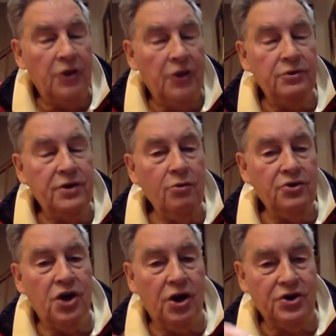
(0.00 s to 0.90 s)
And you don't
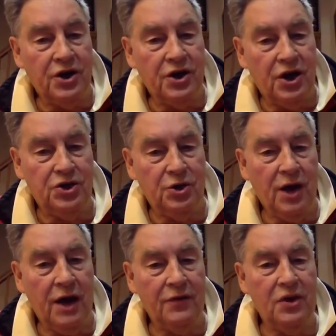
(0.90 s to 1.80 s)
judge an
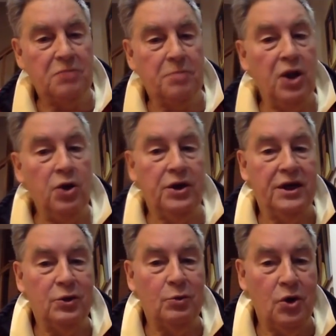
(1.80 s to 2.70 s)
issue like this by
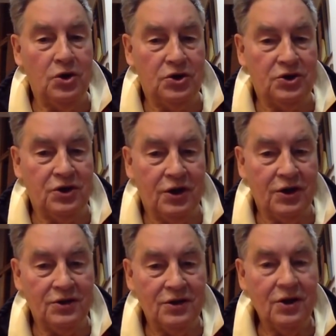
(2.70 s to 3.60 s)
looking at the worst
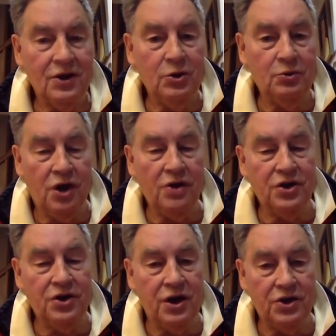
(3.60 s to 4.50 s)
studies. You judge
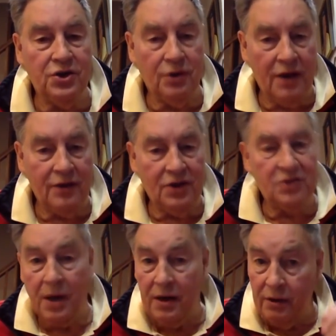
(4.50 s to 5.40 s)
an issue like this
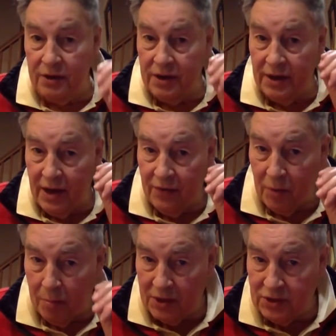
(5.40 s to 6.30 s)
by looking at the
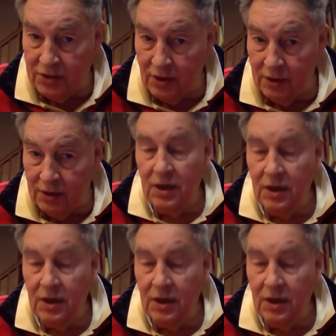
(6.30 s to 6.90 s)
best studies.